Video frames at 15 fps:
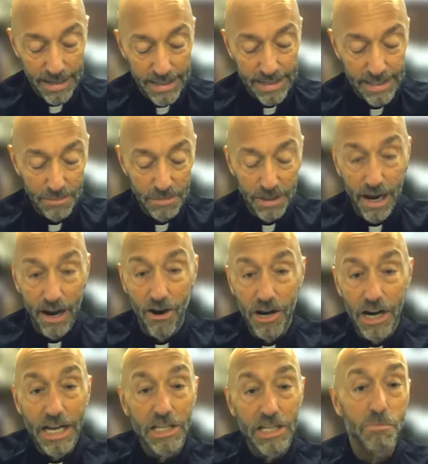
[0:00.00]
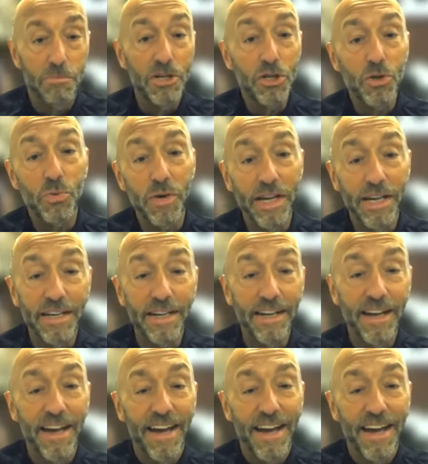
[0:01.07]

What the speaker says: similarities between